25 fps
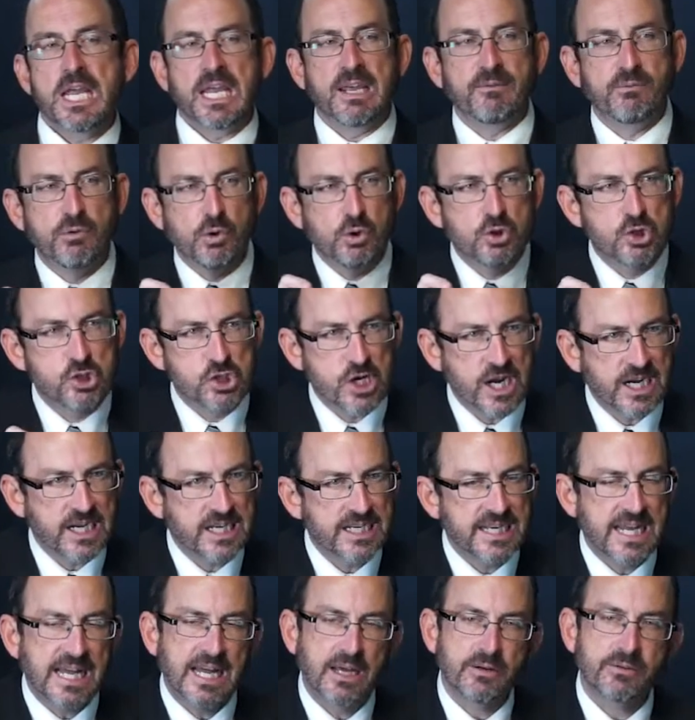If you
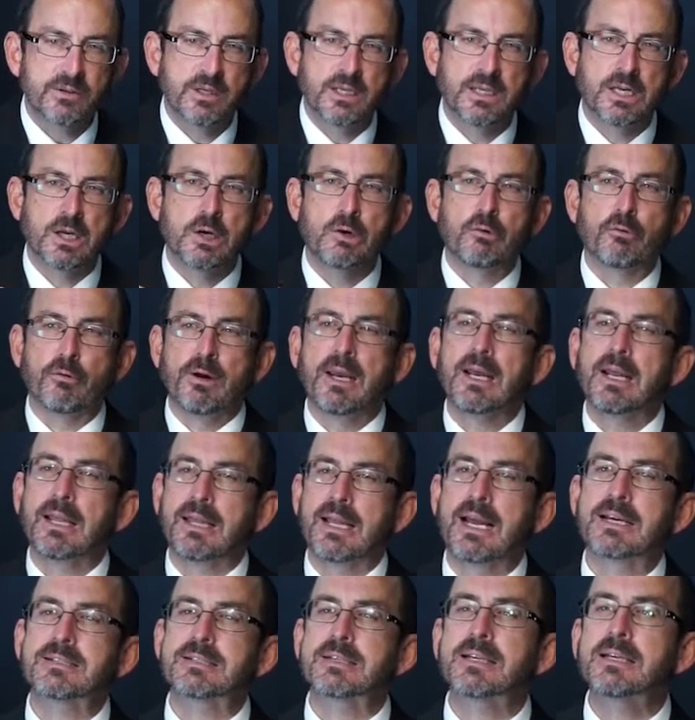check it out in a Greek
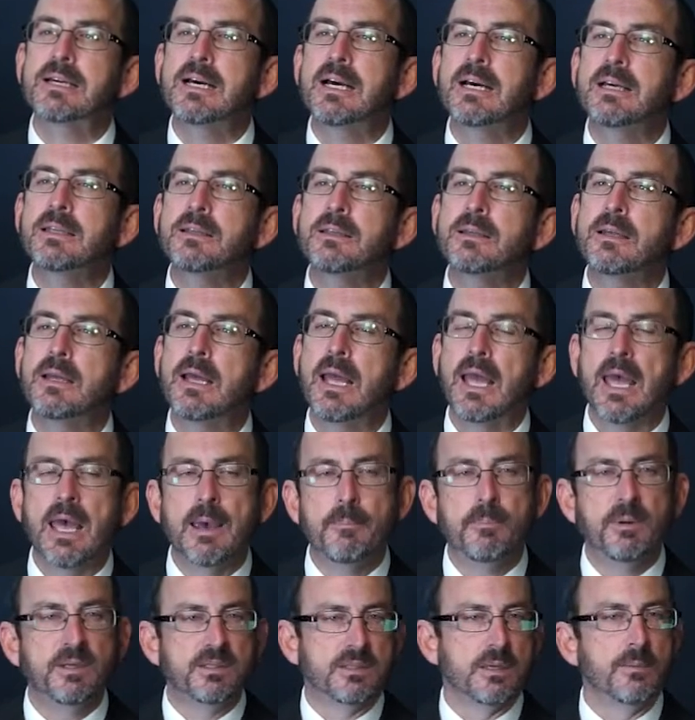lexicon,
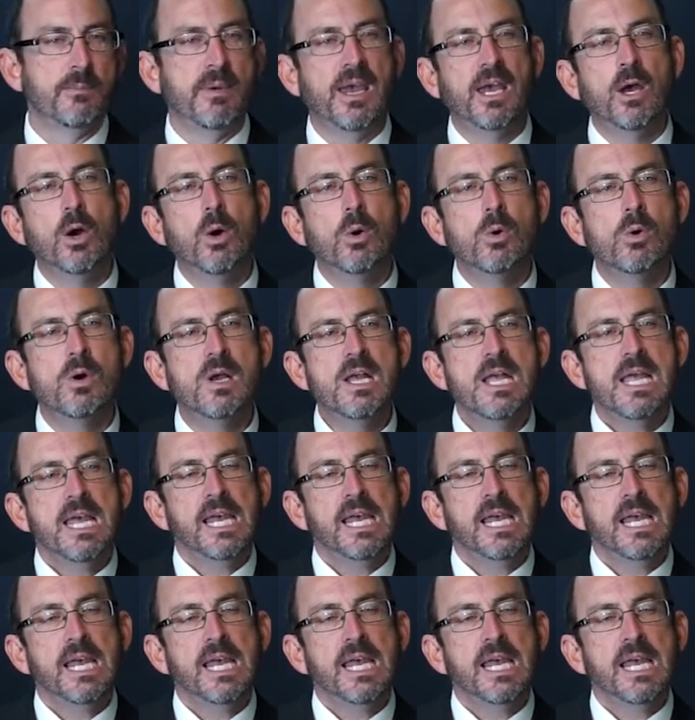epitomeo,